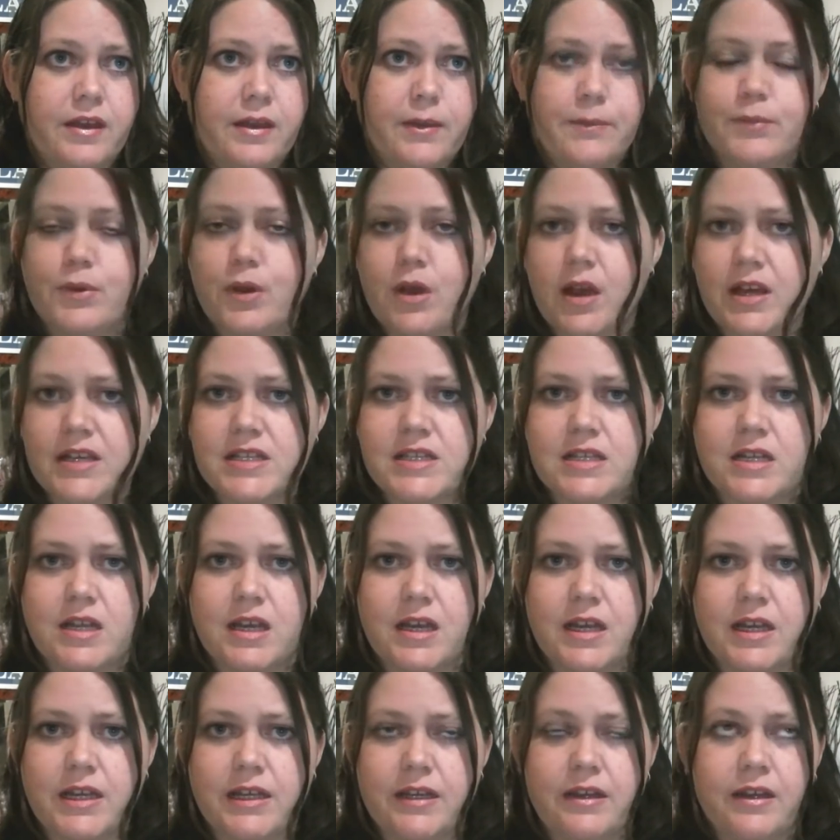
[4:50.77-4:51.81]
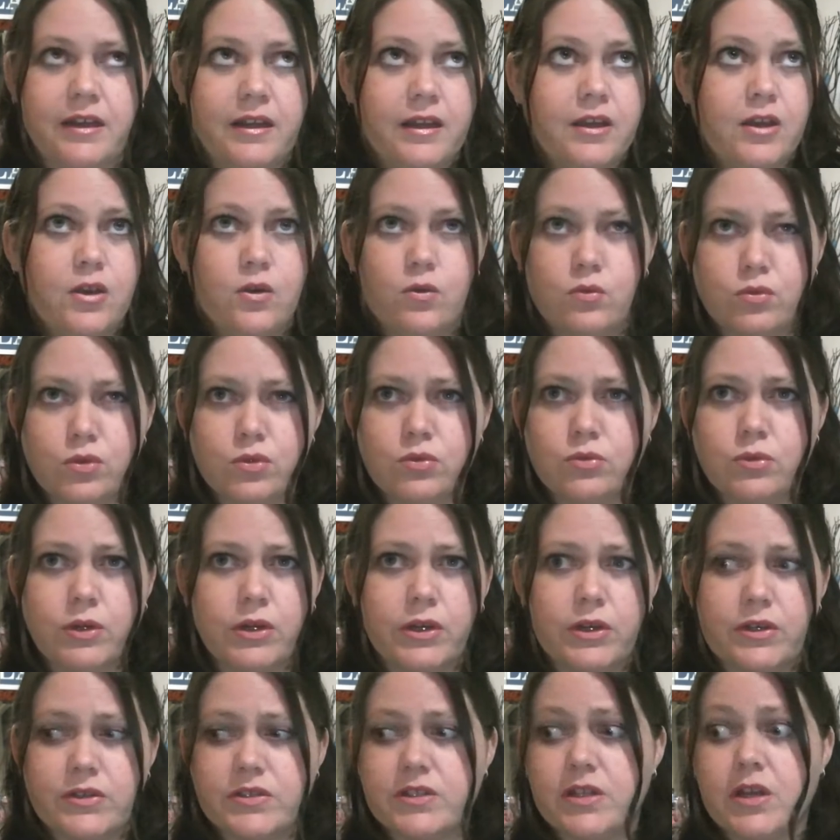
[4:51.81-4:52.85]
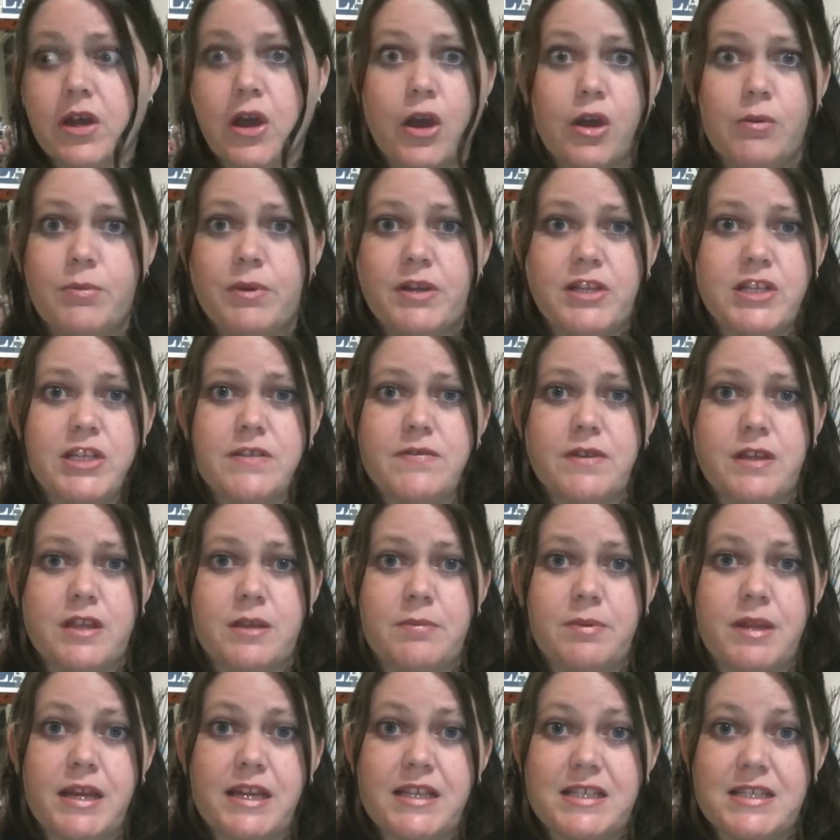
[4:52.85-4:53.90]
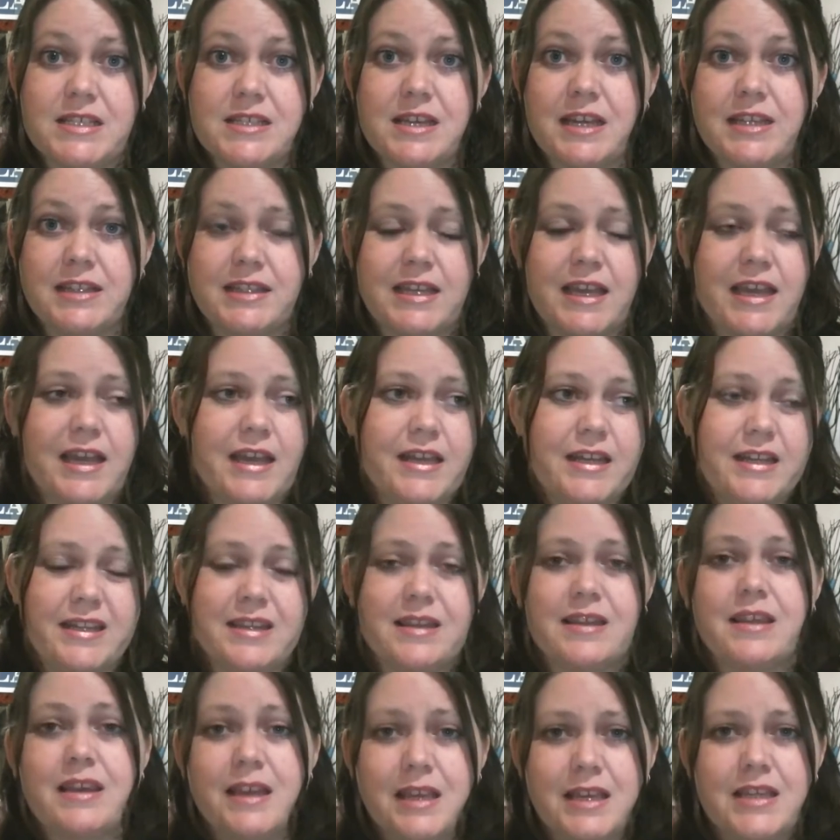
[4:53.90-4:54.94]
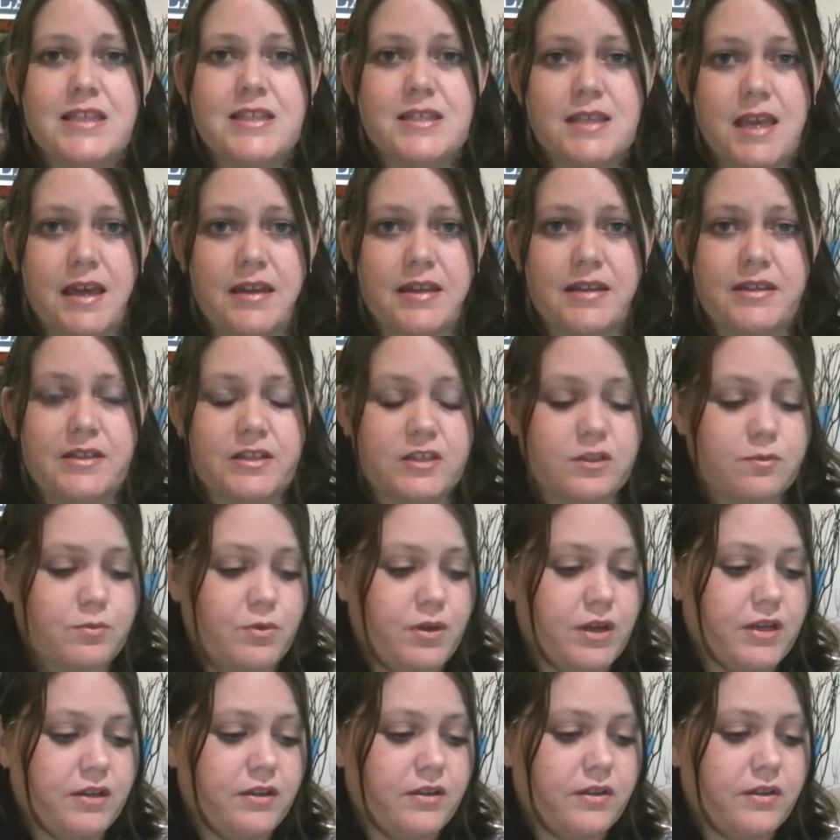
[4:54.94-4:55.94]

Priceline, Woolworths, and a whole bunch of other places like that, and it's starting to spread.